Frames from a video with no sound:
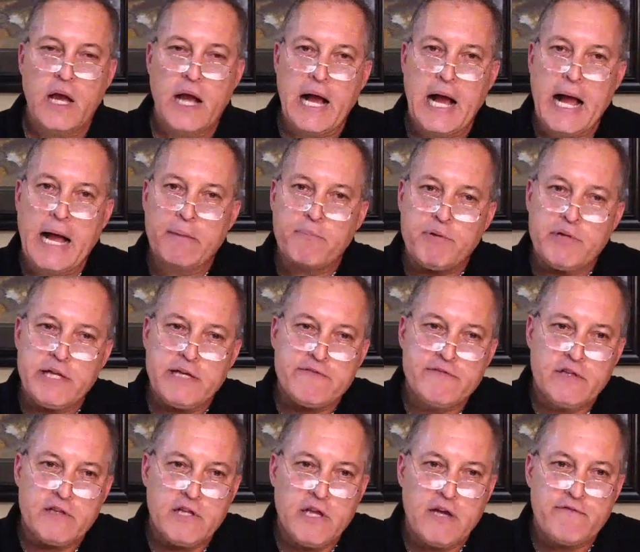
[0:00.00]
I believe
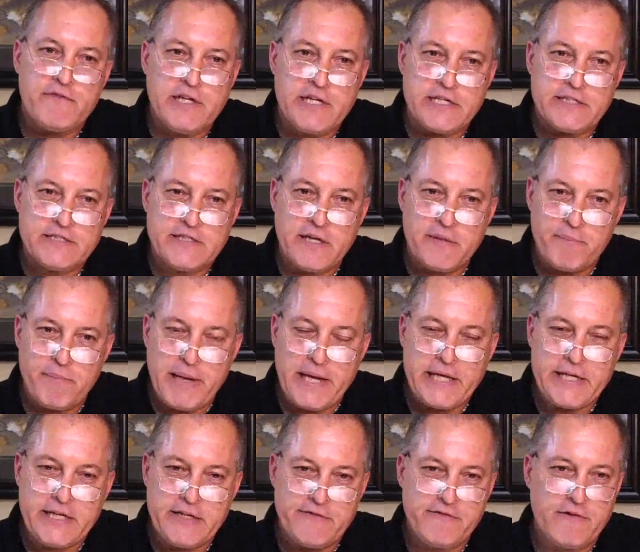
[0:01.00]
the love that he's
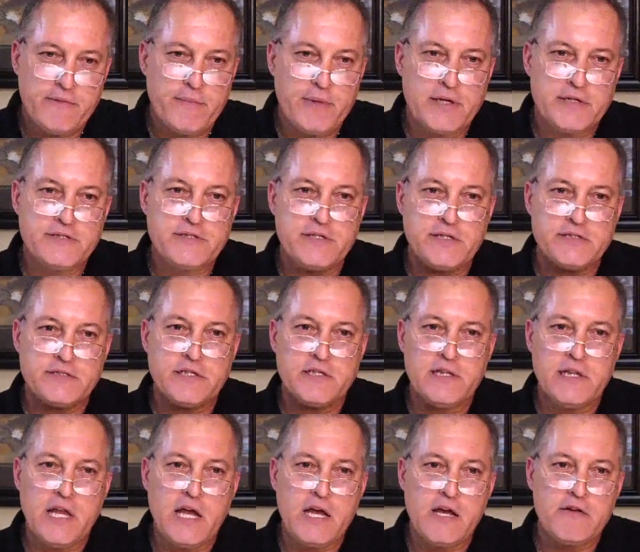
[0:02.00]
commanding from us is a
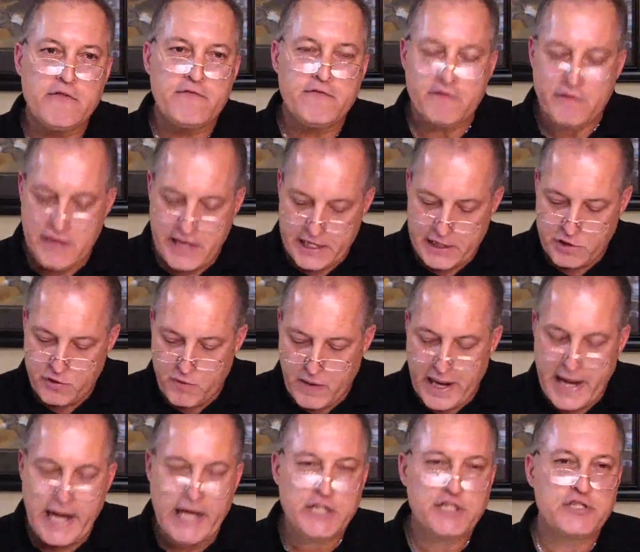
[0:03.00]
love that you
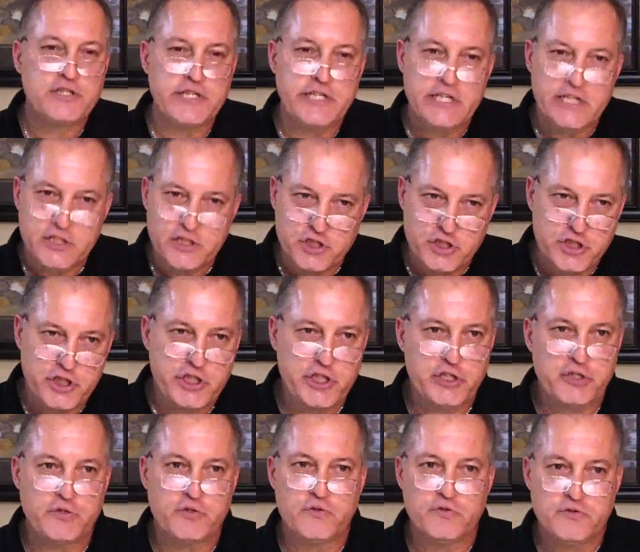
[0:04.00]
actually can
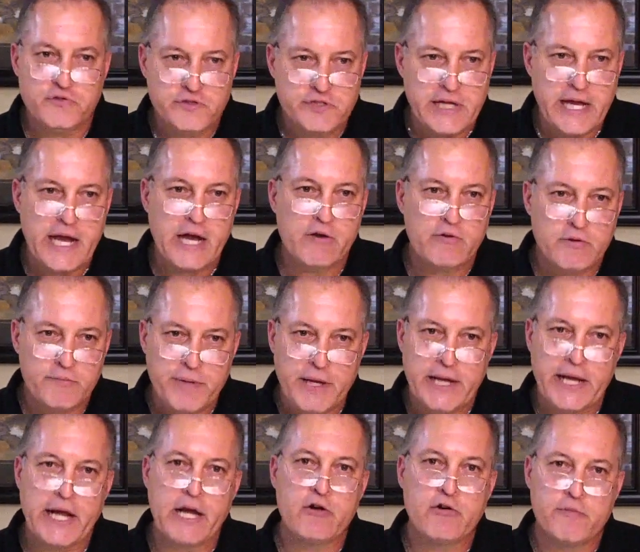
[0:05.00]
choose hour by
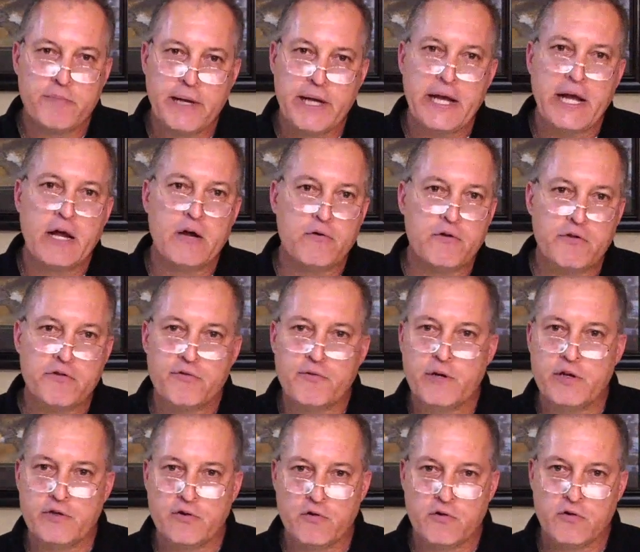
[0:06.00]
hour by hour
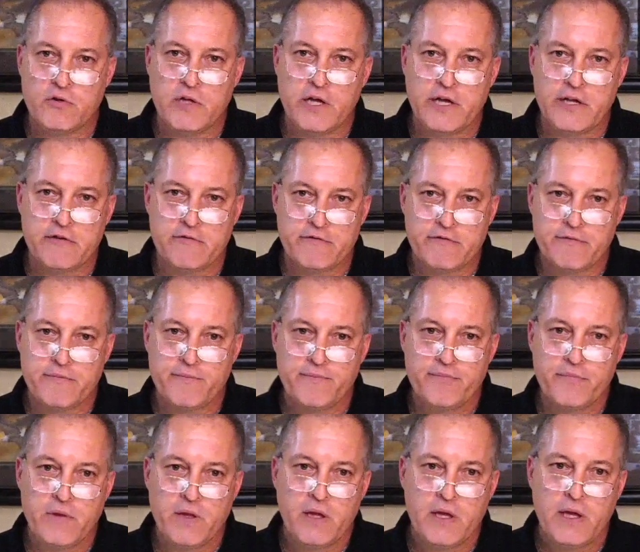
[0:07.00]
throughout your whole life.
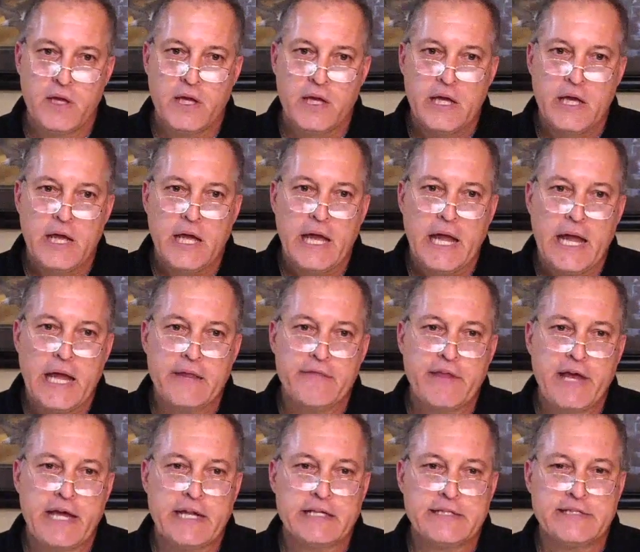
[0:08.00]
And
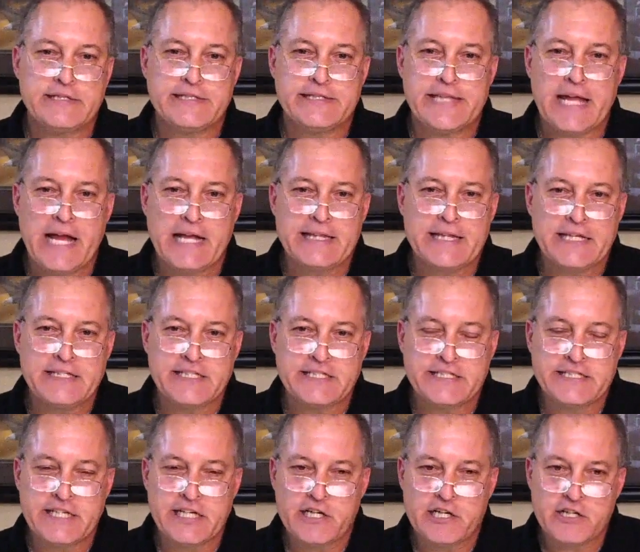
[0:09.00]
that it's not
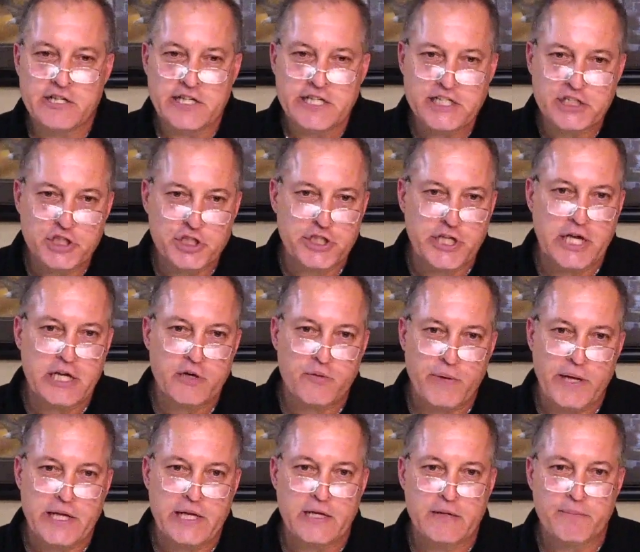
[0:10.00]
necessarily
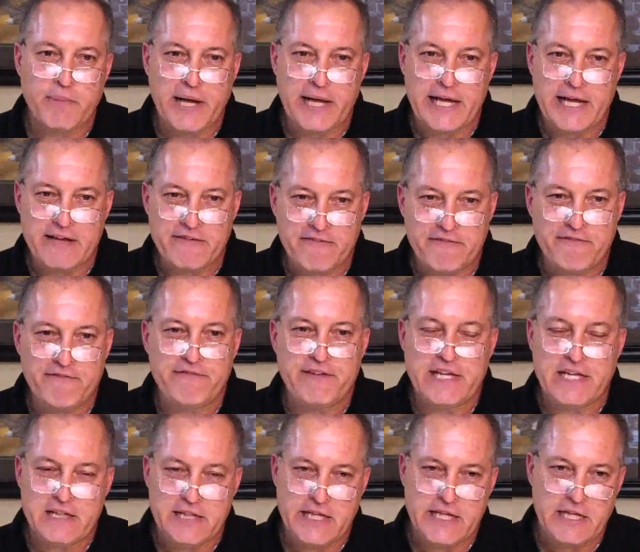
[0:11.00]
generated by a
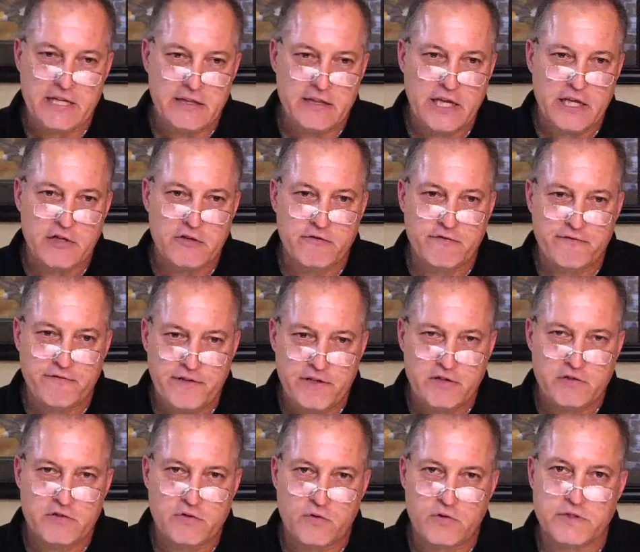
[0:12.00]
feeling that you
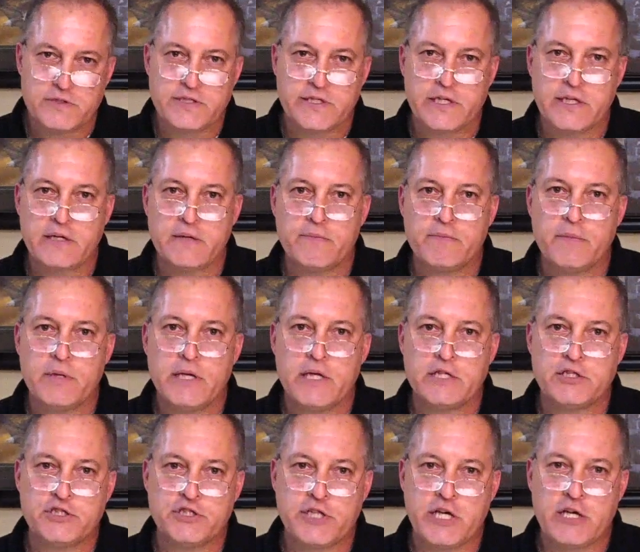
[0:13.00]
feel towards him,
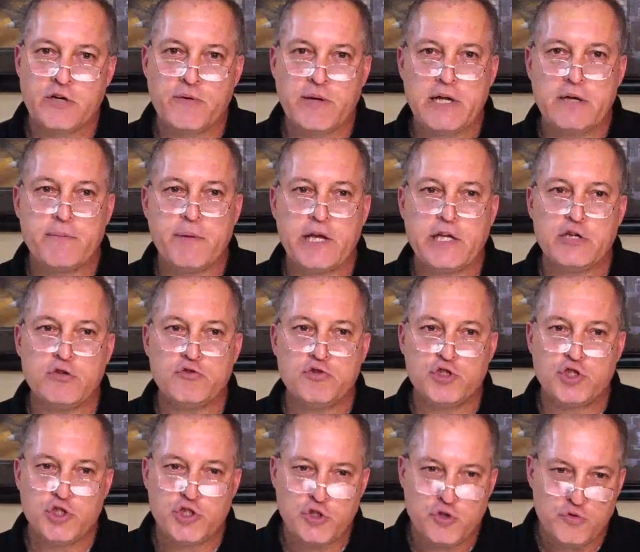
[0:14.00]
it's generated by you
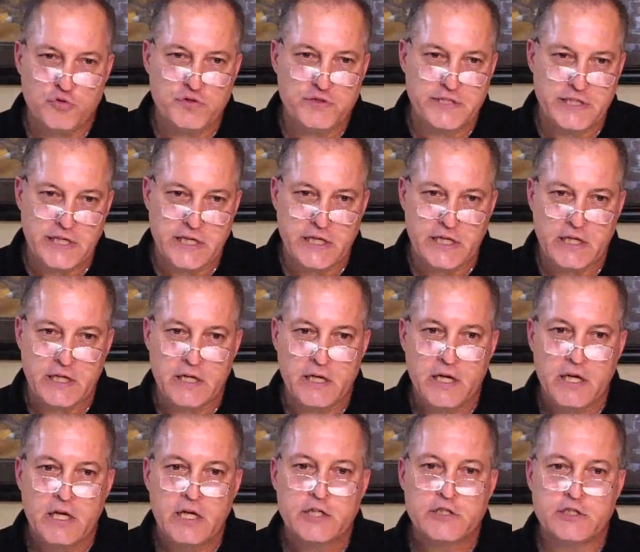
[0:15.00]
choosing
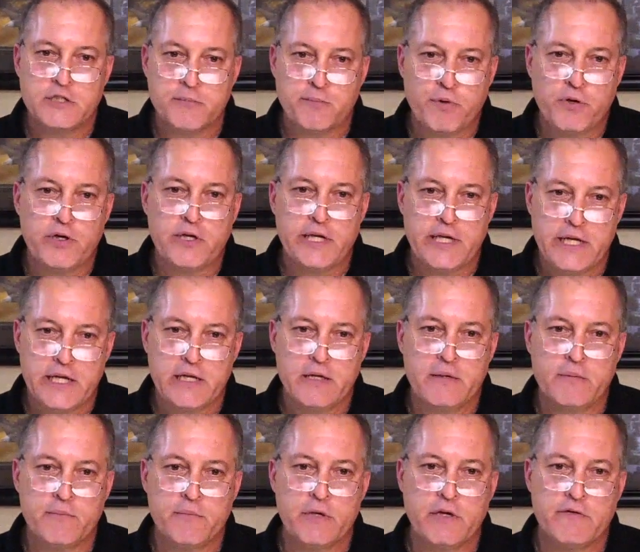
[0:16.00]
to put
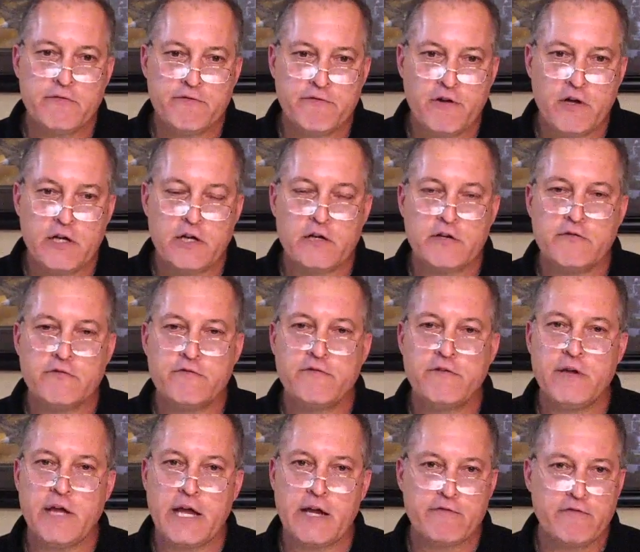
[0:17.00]
him in front of
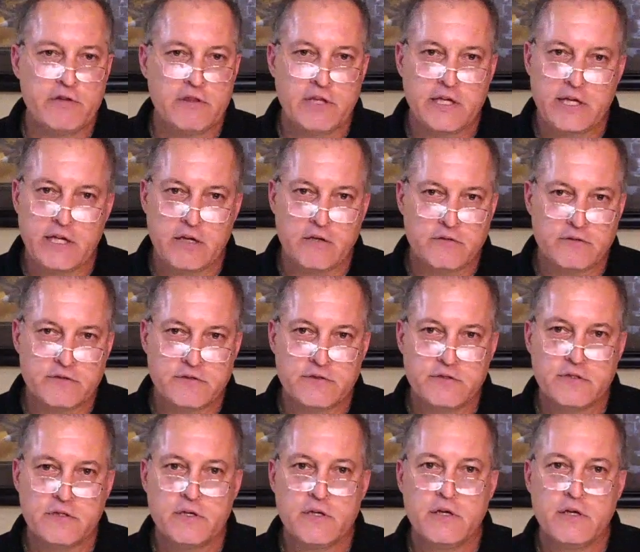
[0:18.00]
everything else